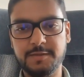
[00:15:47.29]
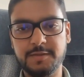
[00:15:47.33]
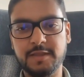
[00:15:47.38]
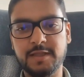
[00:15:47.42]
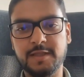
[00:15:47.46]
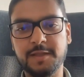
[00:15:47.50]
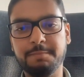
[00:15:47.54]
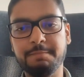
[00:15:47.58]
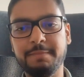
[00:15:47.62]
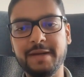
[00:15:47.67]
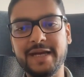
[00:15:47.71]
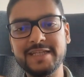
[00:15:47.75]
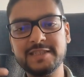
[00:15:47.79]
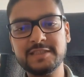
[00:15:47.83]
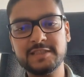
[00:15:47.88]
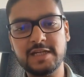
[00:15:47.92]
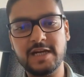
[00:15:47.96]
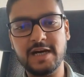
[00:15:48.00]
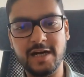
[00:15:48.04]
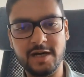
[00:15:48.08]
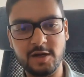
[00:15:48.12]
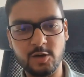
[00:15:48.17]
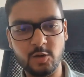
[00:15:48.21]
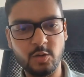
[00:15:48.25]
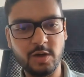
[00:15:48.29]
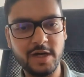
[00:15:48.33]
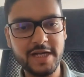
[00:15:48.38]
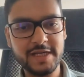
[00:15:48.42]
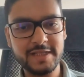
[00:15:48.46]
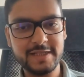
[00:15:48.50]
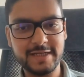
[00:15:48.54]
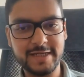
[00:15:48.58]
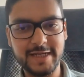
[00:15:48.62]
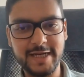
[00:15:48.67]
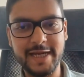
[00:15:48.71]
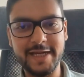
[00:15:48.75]
the best ROI
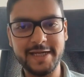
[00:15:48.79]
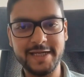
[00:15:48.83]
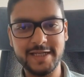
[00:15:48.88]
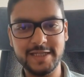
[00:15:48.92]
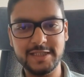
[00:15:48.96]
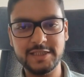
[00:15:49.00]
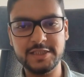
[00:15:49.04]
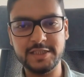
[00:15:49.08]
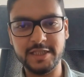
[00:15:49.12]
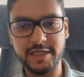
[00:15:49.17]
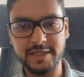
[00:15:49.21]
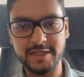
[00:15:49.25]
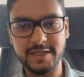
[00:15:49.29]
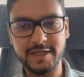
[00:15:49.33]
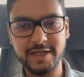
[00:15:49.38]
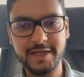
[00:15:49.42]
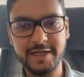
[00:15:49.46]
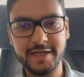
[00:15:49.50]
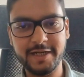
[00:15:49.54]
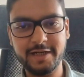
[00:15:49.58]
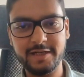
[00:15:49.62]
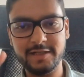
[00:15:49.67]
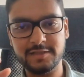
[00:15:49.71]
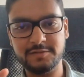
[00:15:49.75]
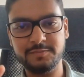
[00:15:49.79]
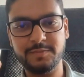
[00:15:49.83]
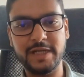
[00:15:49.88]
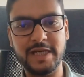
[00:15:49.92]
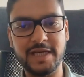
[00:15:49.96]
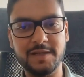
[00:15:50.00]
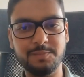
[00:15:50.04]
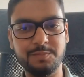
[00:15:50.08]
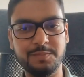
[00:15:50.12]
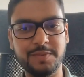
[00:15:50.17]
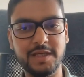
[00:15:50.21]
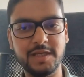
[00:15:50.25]
that I can generate is by
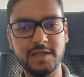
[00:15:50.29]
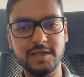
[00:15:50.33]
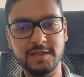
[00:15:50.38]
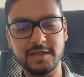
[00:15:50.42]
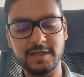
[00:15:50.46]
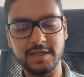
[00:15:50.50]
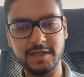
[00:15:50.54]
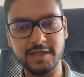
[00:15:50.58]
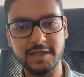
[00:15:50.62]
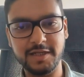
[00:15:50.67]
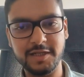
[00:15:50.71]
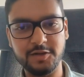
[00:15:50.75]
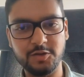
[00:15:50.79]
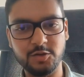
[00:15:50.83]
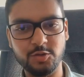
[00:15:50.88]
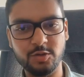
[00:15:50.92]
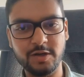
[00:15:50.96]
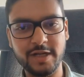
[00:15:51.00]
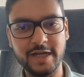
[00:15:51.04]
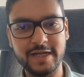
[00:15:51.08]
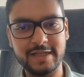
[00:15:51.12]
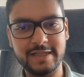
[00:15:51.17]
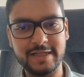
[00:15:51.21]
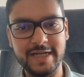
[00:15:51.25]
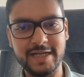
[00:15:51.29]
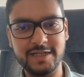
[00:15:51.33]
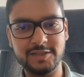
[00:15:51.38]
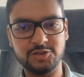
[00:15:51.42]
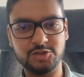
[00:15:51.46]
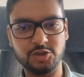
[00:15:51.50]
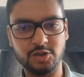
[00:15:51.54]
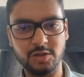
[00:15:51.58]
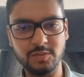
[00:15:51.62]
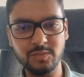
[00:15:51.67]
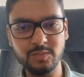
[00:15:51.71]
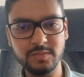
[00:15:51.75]
being really good at that
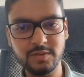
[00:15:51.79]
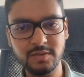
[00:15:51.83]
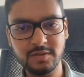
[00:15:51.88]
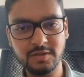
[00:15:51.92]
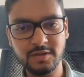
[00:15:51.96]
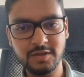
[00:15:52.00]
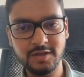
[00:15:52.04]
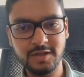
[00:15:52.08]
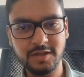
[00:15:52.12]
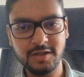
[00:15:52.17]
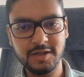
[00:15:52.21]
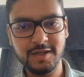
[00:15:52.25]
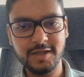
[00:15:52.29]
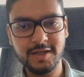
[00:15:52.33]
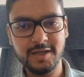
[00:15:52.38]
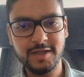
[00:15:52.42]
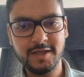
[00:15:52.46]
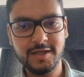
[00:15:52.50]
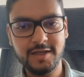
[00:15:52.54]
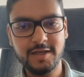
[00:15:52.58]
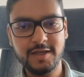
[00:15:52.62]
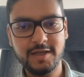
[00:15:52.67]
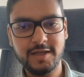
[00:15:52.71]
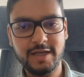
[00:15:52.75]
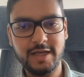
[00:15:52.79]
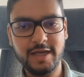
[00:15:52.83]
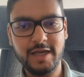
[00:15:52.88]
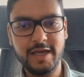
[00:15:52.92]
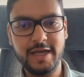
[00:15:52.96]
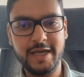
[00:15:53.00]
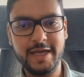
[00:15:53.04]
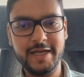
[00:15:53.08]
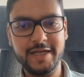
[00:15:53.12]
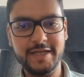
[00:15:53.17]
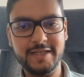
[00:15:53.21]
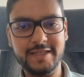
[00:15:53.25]
job
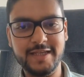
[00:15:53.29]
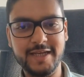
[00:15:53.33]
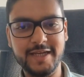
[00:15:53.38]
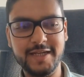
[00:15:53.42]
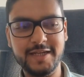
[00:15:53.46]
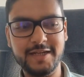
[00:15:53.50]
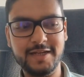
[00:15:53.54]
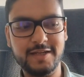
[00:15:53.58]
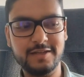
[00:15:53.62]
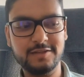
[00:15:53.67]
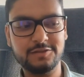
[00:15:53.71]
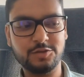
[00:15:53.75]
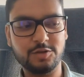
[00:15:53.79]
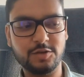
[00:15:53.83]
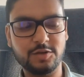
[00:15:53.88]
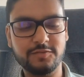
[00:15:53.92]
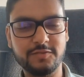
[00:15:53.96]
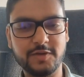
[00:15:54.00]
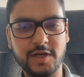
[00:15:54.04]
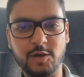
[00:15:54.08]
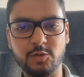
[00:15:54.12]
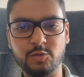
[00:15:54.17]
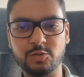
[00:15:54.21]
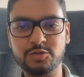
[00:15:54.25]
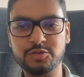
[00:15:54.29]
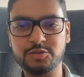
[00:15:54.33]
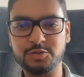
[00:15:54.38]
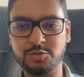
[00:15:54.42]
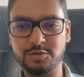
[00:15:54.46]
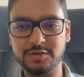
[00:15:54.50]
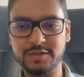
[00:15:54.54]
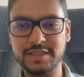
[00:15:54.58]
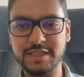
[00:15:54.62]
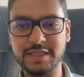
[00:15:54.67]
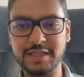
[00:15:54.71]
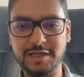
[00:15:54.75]
and then sort of
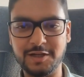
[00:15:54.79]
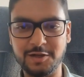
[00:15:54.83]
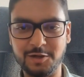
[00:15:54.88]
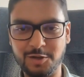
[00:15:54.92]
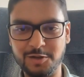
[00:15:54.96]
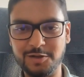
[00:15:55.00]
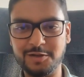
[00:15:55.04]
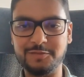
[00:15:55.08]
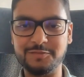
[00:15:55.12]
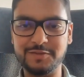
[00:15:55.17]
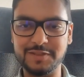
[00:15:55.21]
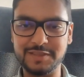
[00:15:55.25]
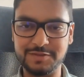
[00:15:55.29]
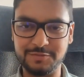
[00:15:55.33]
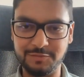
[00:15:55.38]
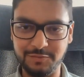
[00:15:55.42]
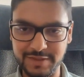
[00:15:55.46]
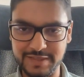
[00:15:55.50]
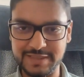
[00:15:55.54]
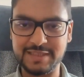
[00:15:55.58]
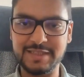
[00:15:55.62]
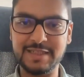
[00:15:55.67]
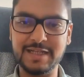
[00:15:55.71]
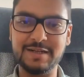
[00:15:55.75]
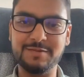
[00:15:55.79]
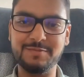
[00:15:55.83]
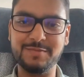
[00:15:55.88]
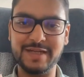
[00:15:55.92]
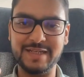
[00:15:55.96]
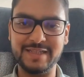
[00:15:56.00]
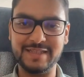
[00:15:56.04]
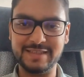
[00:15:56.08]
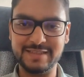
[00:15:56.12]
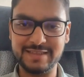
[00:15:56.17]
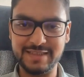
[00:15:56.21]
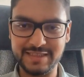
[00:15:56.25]
outsourcing a lot of this wisdom and
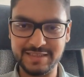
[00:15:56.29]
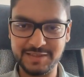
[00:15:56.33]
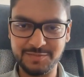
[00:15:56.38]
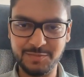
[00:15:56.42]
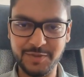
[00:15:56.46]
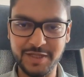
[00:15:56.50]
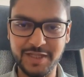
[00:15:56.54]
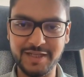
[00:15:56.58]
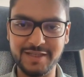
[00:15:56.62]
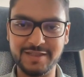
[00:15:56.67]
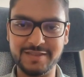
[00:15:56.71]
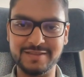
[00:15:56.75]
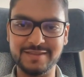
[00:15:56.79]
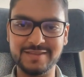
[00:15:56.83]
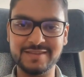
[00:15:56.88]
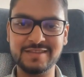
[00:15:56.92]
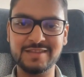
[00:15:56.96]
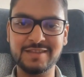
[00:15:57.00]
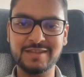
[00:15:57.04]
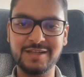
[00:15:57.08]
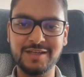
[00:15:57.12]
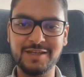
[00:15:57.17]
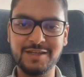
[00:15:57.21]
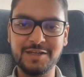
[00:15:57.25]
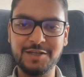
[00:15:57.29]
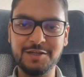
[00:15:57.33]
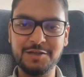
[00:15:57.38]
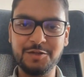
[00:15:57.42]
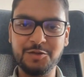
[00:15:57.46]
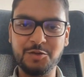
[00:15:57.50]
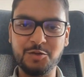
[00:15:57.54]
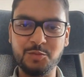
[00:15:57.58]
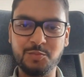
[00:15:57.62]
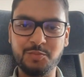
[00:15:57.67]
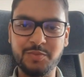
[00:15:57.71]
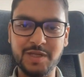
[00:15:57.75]
this experience
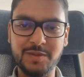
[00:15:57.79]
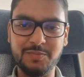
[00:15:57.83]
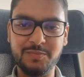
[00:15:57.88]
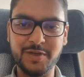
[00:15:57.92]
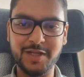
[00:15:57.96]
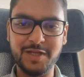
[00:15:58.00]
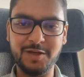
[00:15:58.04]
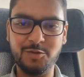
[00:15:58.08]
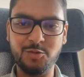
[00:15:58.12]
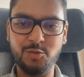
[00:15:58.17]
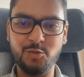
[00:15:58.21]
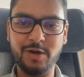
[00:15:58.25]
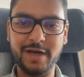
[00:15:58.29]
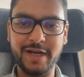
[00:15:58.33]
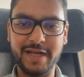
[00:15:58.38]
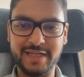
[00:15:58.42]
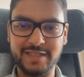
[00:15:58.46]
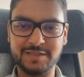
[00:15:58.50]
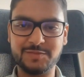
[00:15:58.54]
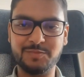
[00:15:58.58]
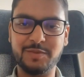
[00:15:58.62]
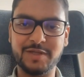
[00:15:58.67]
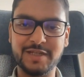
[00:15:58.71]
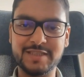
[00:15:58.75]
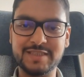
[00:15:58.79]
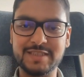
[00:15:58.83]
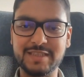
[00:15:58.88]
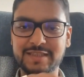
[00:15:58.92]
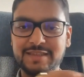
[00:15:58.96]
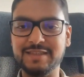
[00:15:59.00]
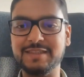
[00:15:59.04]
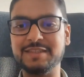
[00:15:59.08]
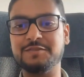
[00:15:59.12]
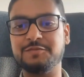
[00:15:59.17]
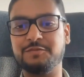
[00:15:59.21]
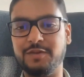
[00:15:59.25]
to people who are experts in
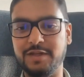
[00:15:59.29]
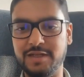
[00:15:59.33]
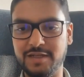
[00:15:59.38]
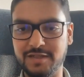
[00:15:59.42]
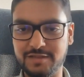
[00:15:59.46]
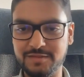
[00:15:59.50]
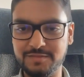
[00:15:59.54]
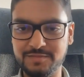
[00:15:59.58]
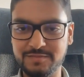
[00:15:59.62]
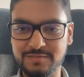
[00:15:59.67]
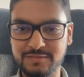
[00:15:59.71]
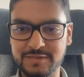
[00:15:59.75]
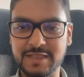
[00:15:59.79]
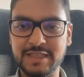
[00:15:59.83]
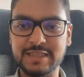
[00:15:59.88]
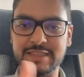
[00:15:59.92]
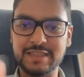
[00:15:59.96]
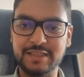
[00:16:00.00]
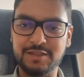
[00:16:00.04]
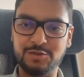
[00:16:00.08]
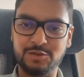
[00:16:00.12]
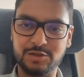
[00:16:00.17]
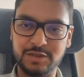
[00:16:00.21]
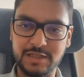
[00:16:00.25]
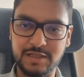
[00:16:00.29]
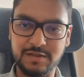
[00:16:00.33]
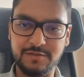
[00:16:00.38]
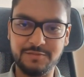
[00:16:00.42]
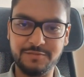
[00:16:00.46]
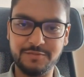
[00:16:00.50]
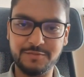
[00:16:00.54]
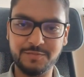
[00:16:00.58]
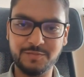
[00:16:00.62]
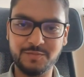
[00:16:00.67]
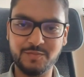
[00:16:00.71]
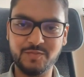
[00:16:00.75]
this field, such as yourself,
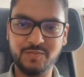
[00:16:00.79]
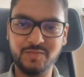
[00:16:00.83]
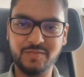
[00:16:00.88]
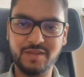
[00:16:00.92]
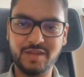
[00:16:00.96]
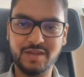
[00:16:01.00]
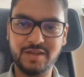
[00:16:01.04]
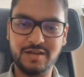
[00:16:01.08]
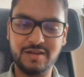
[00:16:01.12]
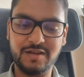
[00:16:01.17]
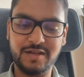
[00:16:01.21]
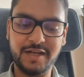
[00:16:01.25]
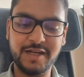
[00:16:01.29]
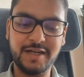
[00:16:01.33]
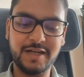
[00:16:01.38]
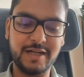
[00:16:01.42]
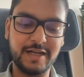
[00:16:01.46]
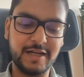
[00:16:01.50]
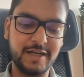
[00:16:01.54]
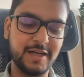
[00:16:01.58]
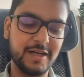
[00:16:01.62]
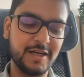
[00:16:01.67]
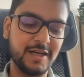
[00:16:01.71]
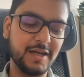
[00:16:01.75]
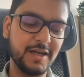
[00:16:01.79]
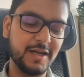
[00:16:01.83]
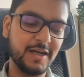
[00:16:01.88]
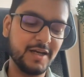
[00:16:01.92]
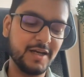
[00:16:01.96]
right? And